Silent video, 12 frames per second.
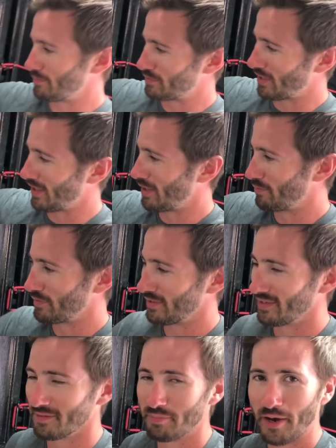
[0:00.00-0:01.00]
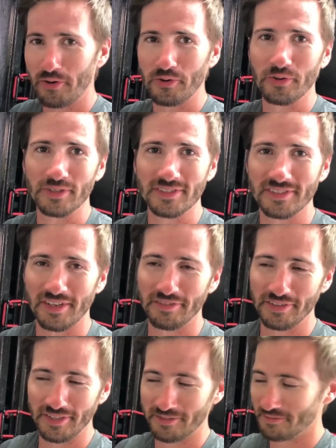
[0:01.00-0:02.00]
zip tie up the power cord and
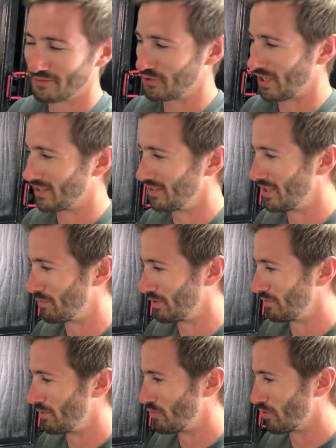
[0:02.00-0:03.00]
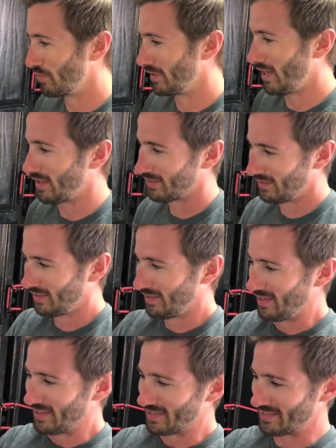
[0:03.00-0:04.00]
stuff, you know, try and clean it up a little bit more. But yeah,
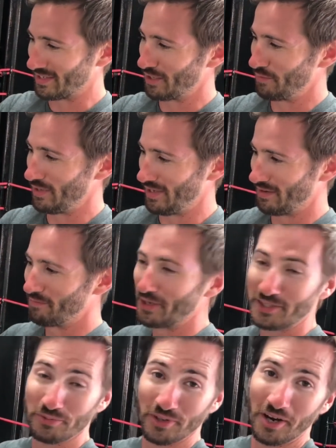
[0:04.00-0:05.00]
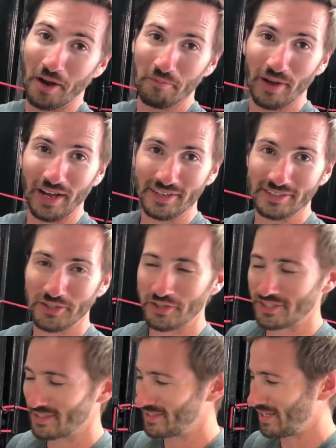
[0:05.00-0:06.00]
this is going to be a much more compact
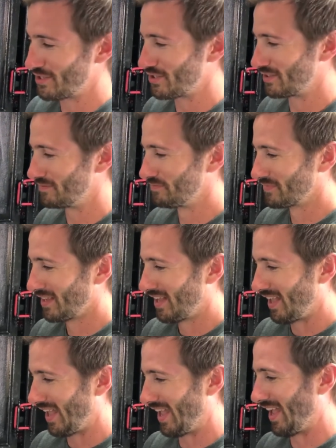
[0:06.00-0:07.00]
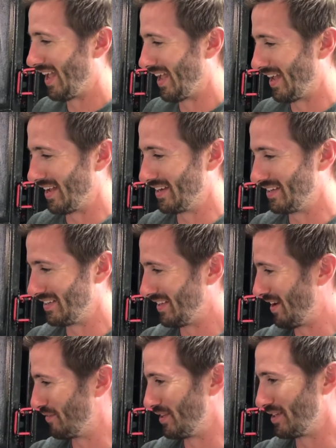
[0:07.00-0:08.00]
charging station, and
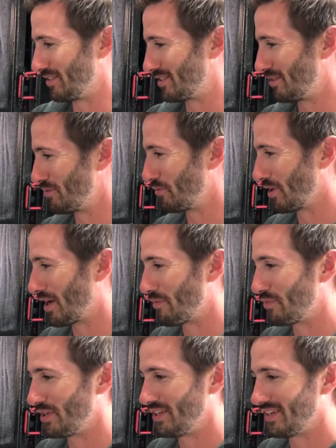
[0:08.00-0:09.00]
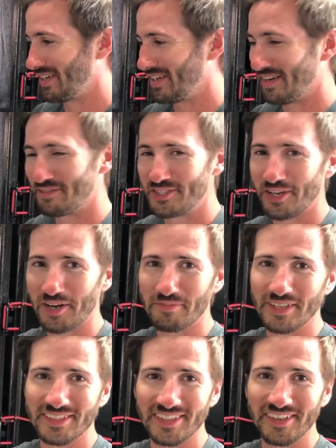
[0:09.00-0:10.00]
everything seemed to work out pretty good. I didn't even shock
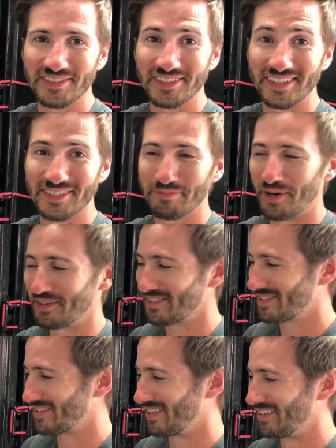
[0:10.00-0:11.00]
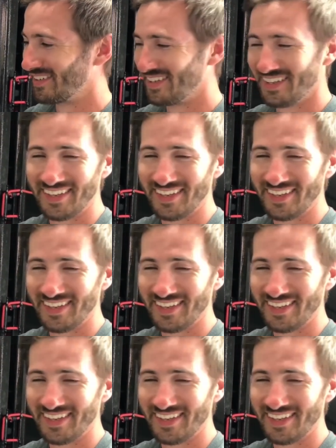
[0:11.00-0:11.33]
myself, so that's a bonus. So